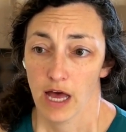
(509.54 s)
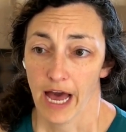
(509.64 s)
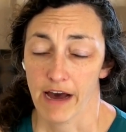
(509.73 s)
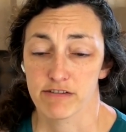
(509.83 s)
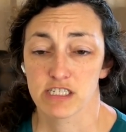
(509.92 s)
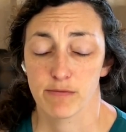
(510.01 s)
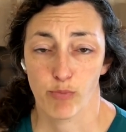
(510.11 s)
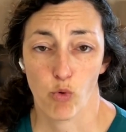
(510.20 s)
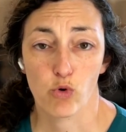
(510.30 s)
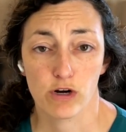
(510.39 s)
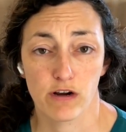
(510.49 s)
have
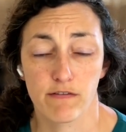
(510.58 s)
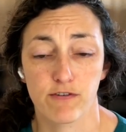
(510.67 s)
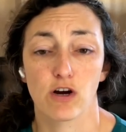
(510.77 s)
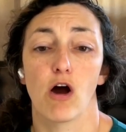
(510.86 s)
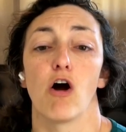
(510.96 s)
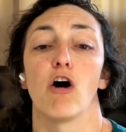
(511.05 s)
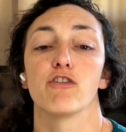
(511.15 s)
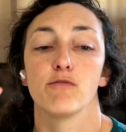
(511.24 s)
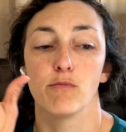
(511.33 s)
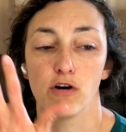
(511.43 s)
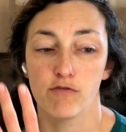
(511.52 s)
support for all the
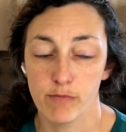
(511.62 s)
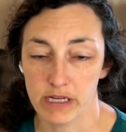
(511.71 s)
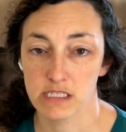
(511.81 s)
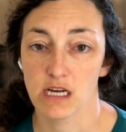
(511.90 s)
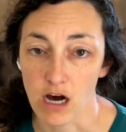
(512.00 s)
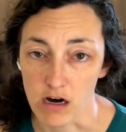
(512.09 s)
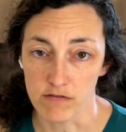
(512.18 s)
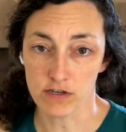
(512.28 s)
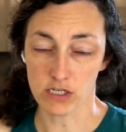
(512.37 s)
movements of